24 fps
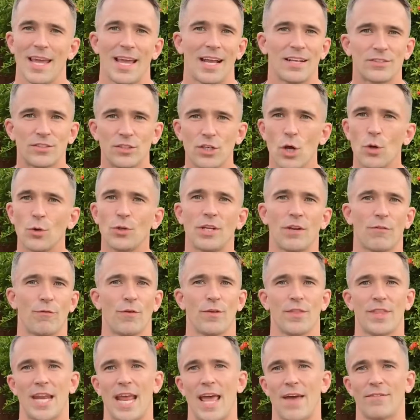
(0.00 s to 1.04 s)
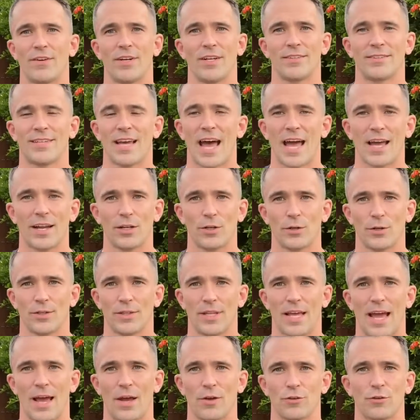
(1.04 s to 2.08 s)
It's no different than having a toddler
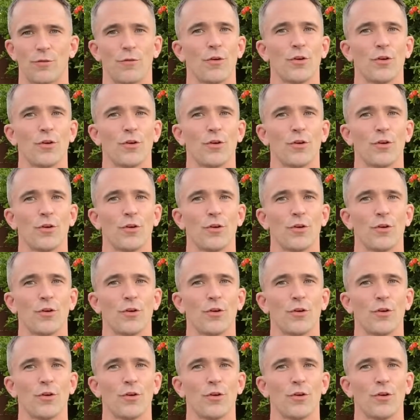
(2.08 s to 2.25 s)
in the house.